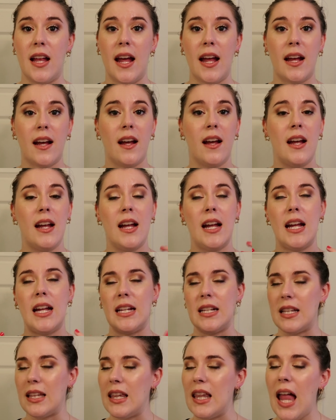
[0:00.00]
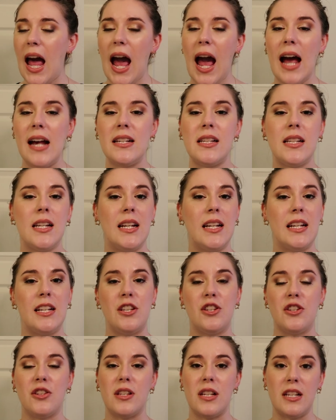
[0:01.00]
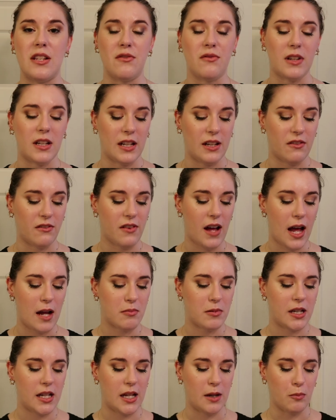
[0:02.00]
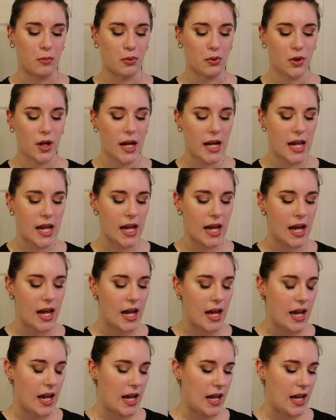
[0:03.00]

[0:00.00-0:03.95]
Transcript: like it lasts and it just is really vibrant and pretty